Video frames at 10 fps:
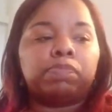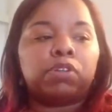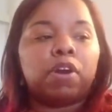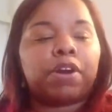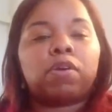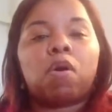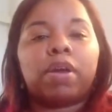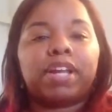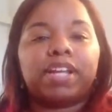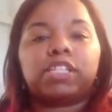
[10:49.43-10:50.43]
target
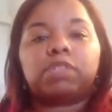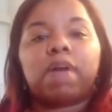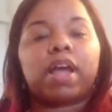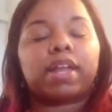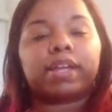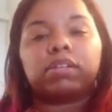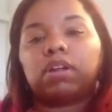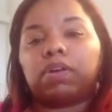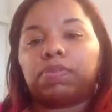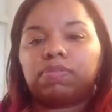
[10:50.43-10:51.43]
audience is probably like,
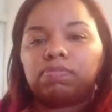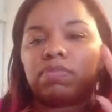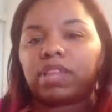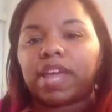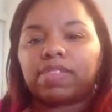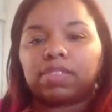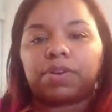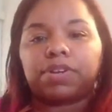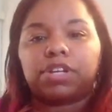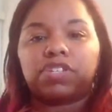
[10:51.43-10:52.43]
late
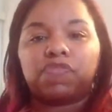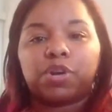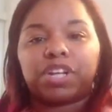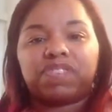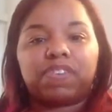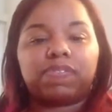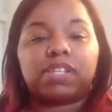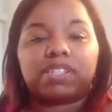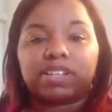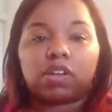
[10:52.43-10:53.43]
30s, 40s,
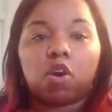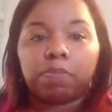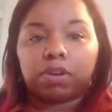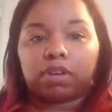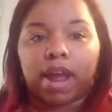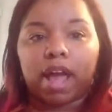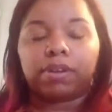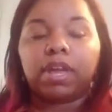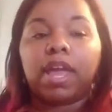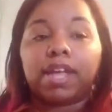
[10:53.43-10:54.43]
50s, like the Oprah
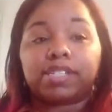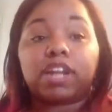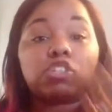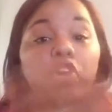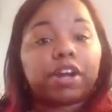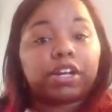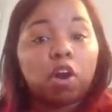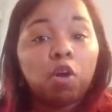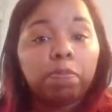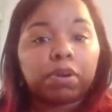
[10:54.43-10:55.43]
crowd, instead of targeting
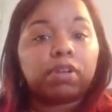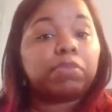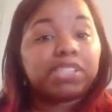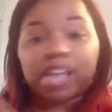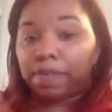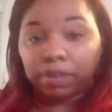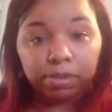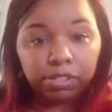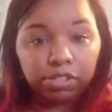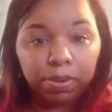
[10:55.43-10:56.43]
Oprah, which
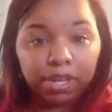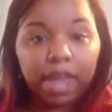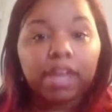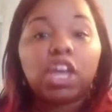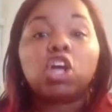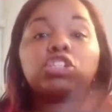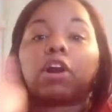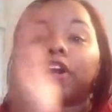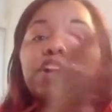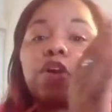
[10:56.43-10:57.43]
everyone's doing that,
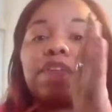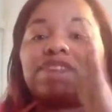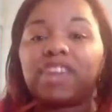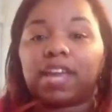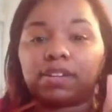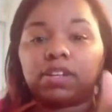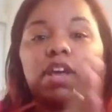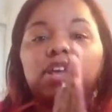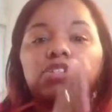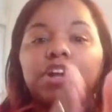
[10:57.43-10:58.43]
target her event.
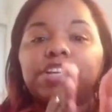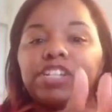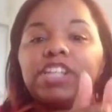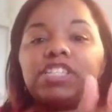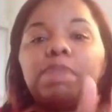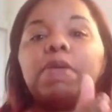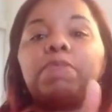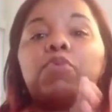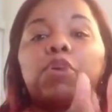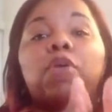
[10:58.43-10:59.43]
Target just the
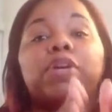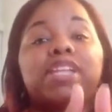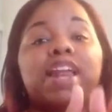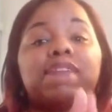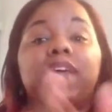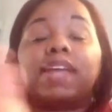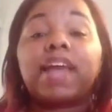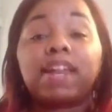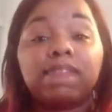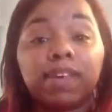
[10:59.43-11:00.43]
people who are going to that event. And
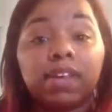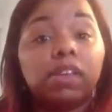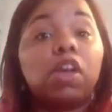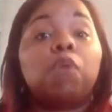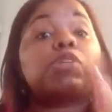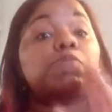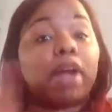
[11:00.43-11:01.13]
that event was